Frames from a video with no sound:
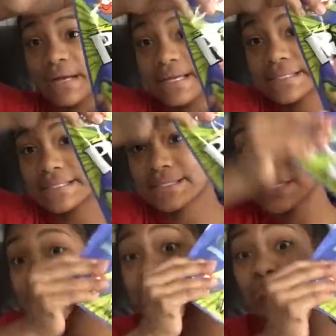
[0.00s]
Bites.
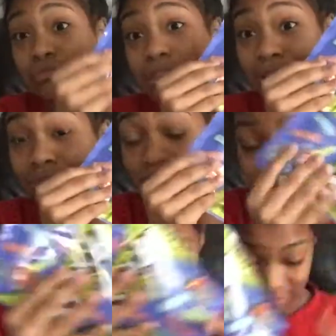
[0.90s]
These are really,
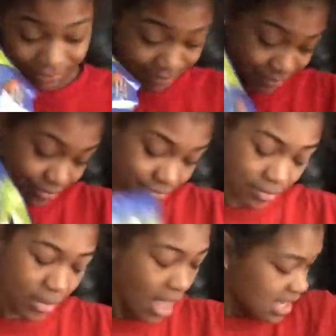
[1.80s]
really good.
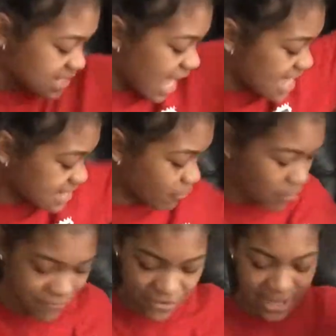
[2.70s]
Because I asked
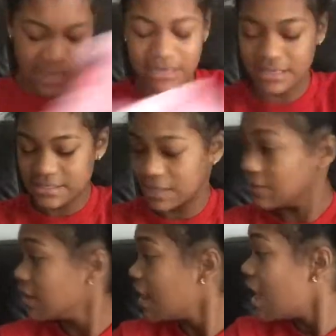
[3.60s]
everyone for candy,
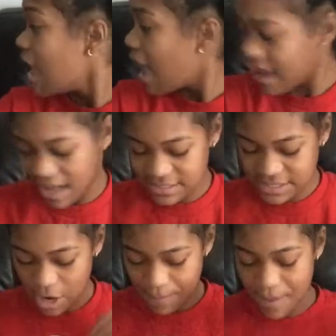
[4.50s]
so I got
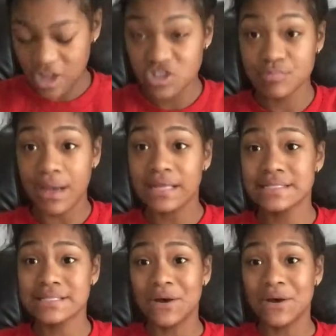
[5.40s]
Sour Patch Bites.